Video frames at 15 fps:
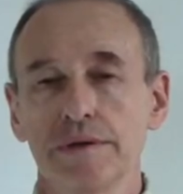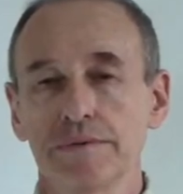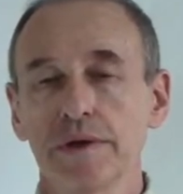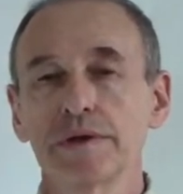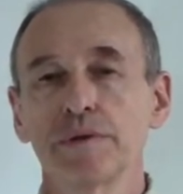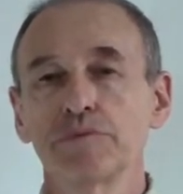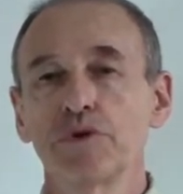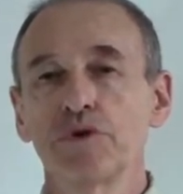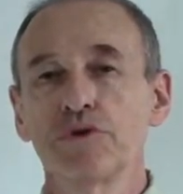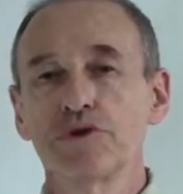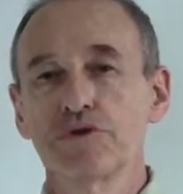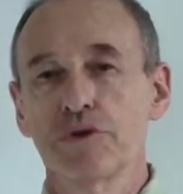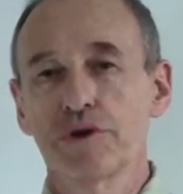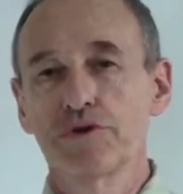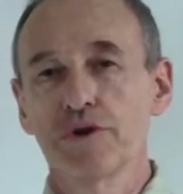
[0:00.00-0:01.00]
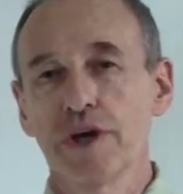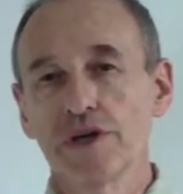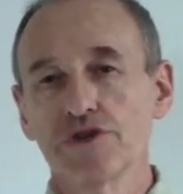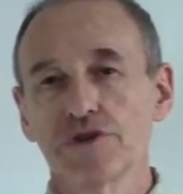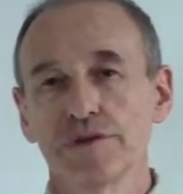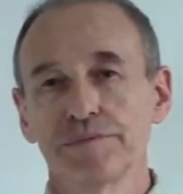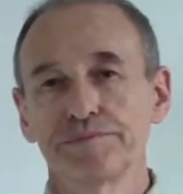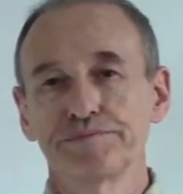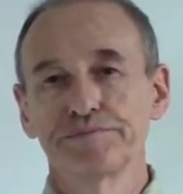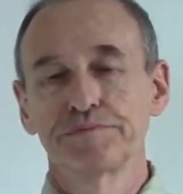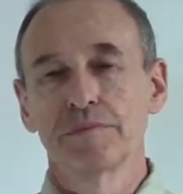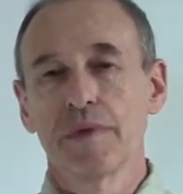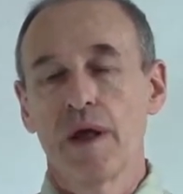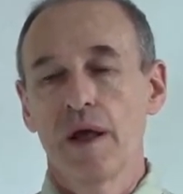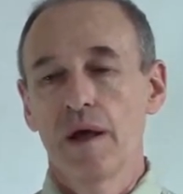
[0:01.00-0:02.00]
Welcome to Unizor Education.
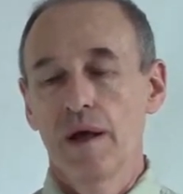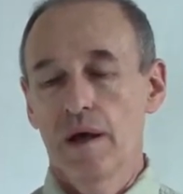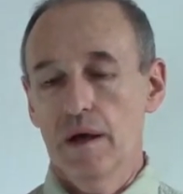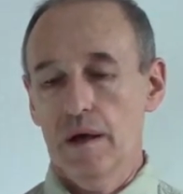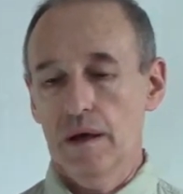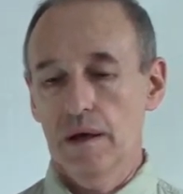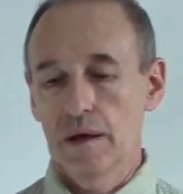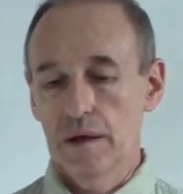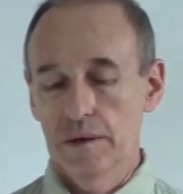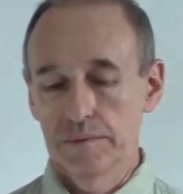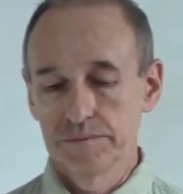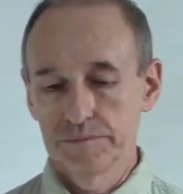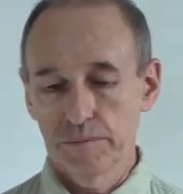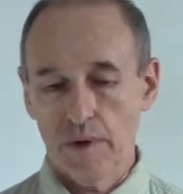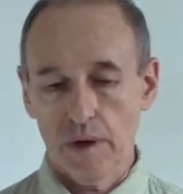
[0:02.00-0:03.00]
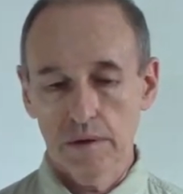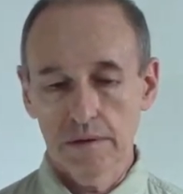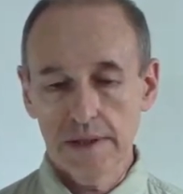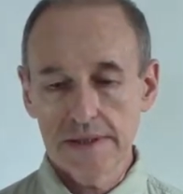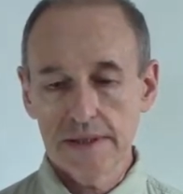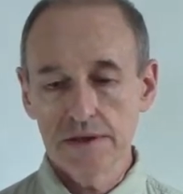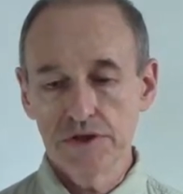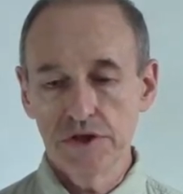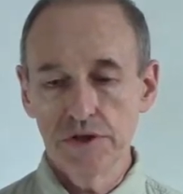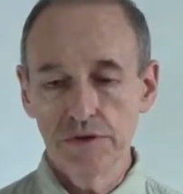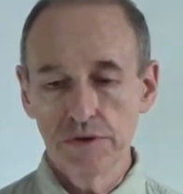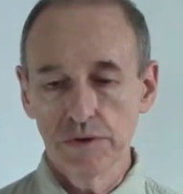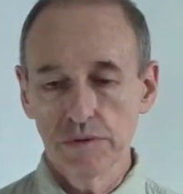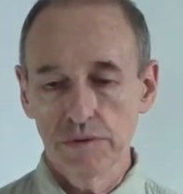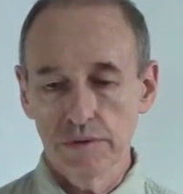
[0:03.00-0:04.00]
Um, let's
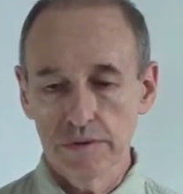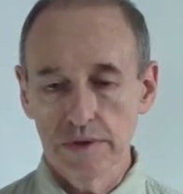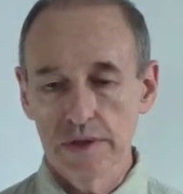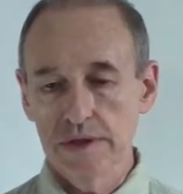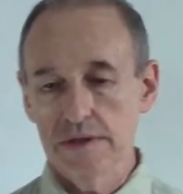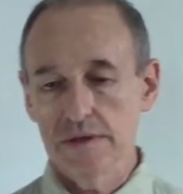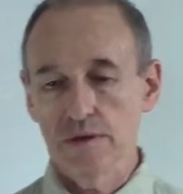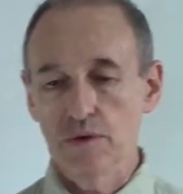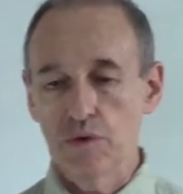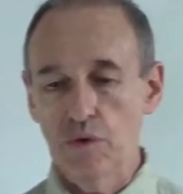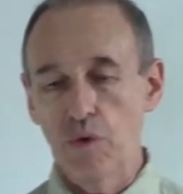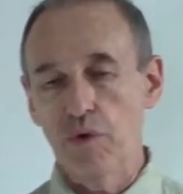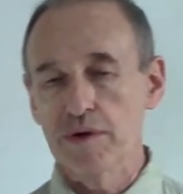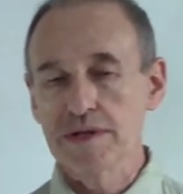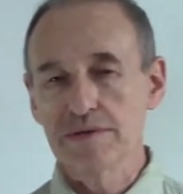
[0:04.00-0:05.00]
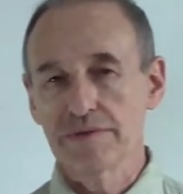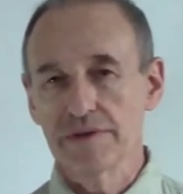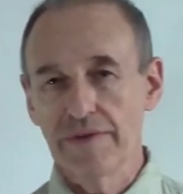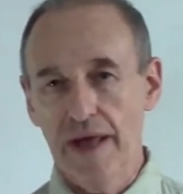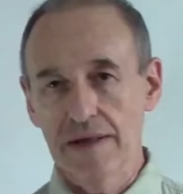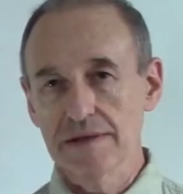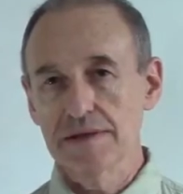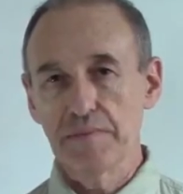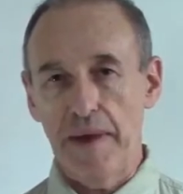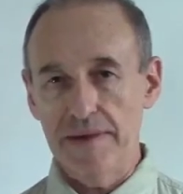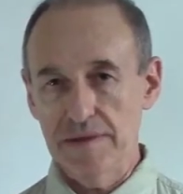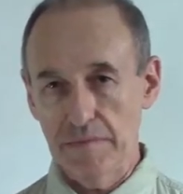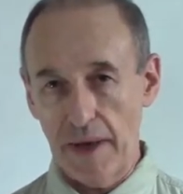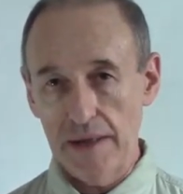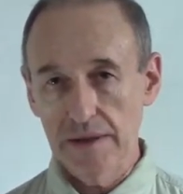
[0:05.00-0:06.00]
continue this course of advanced
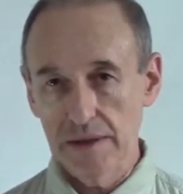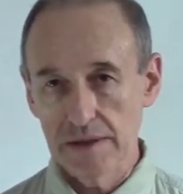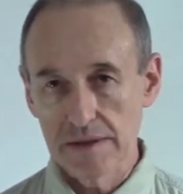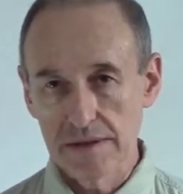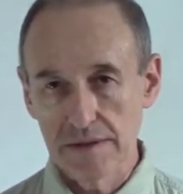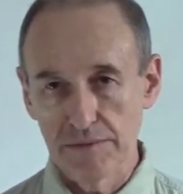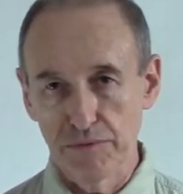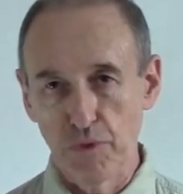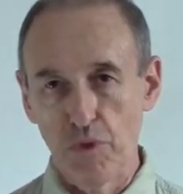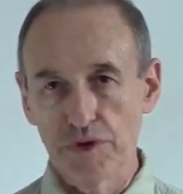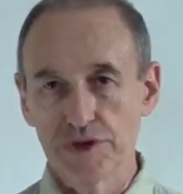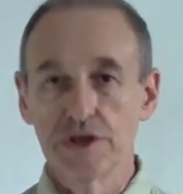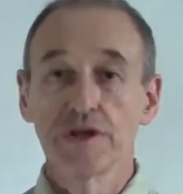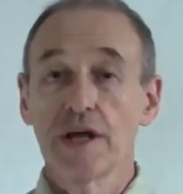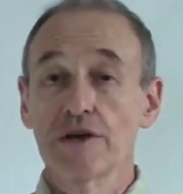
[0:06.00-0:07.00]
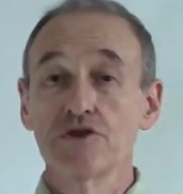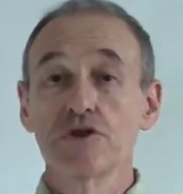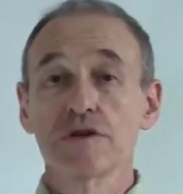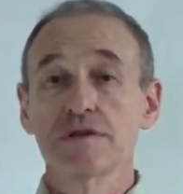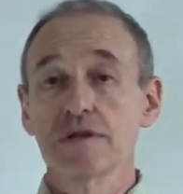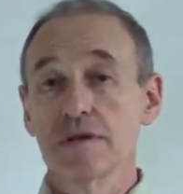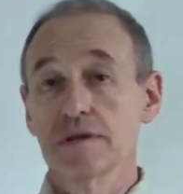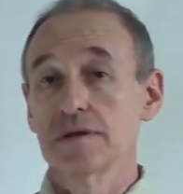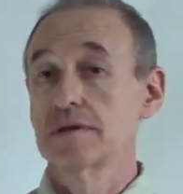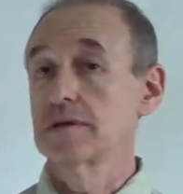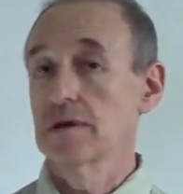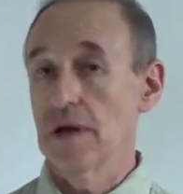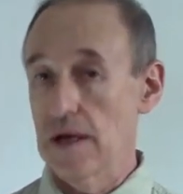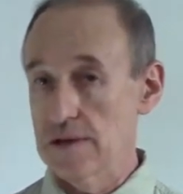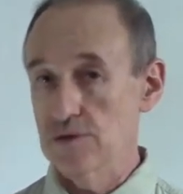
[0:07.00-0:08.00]
mathematics for teenagers and
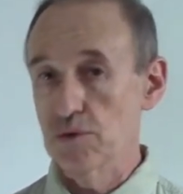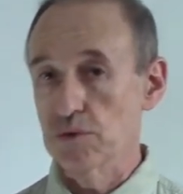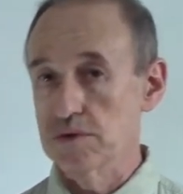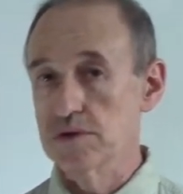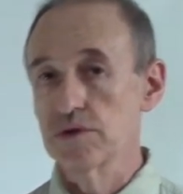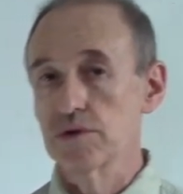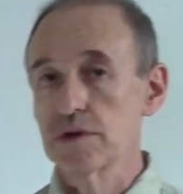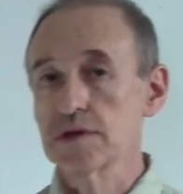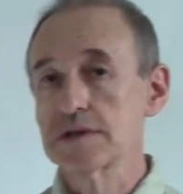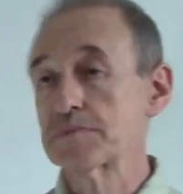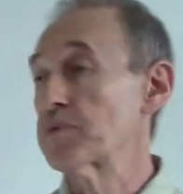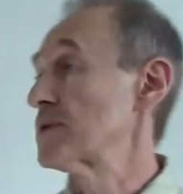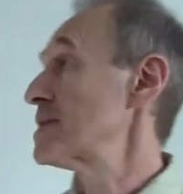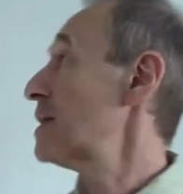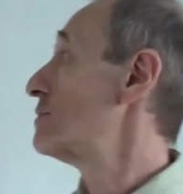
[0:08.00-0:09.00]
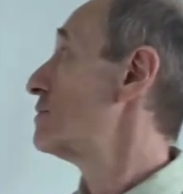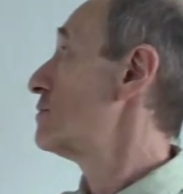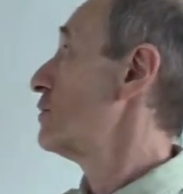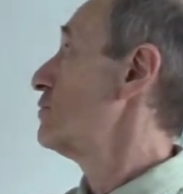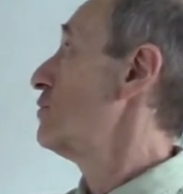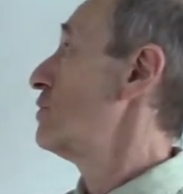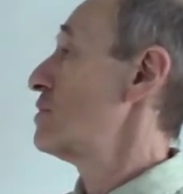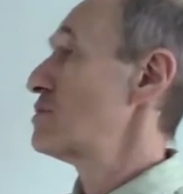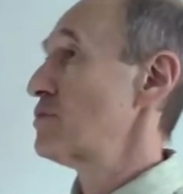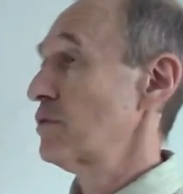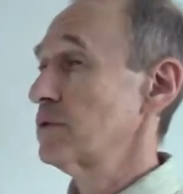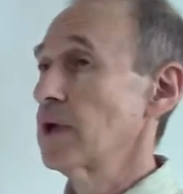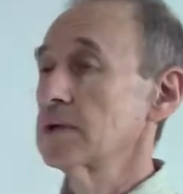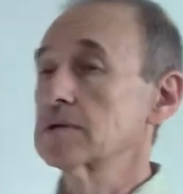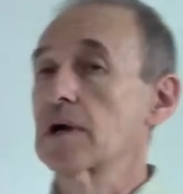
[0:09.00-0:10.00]
high school students presented on
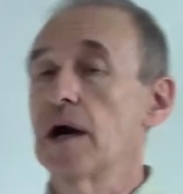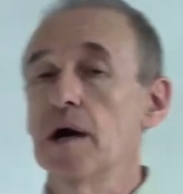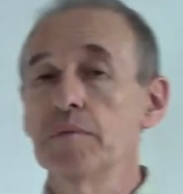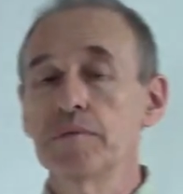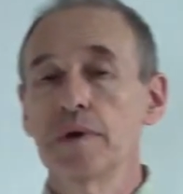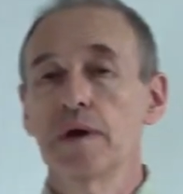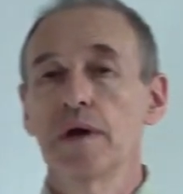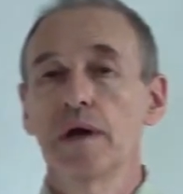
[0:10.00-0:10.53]
unizor dot com.